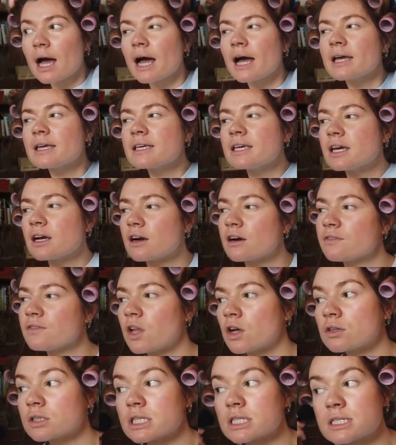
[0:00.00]
of
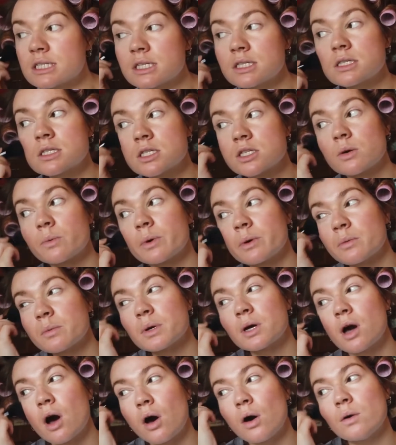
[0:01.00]
long distance. So we
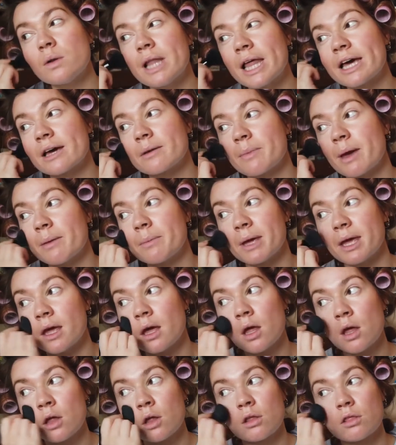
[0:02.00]
would go like maybe
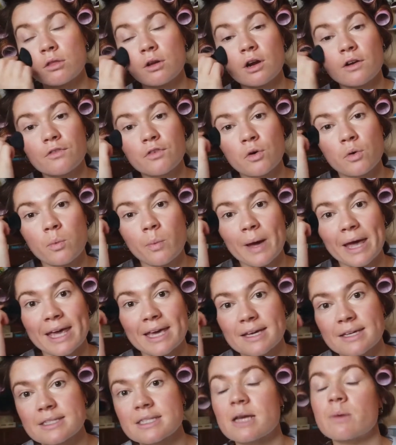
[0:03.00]
3 or 4
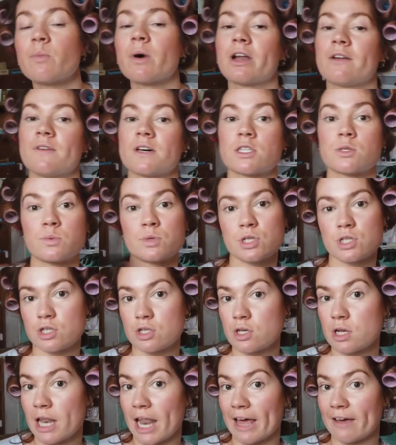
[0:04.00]
weeks, and one of us would
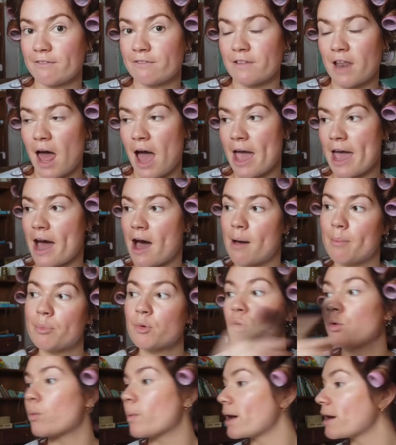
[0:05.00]
like fly up
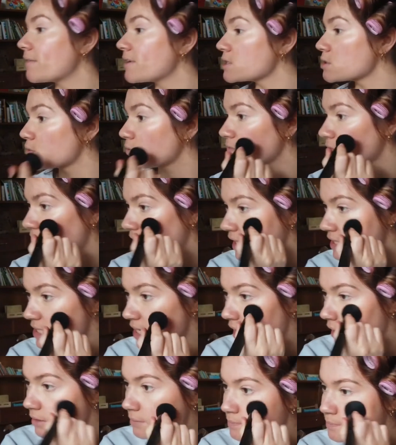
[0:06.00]
or one of us would fly
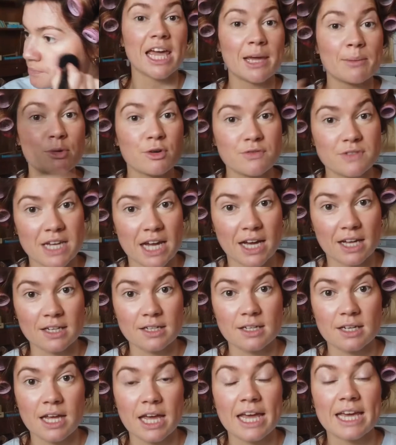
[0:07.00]
down. So he moved down.
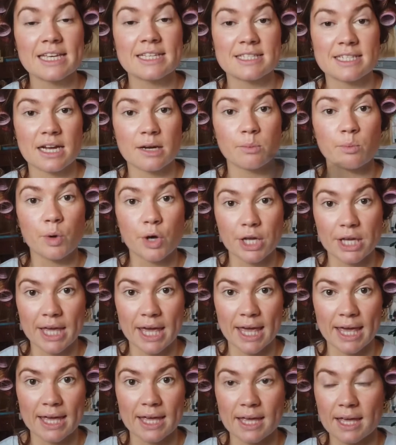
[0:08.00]
He started
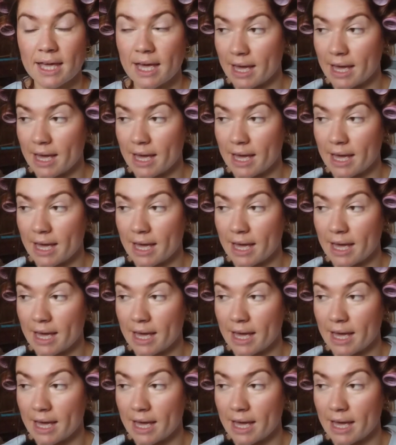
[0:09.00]
working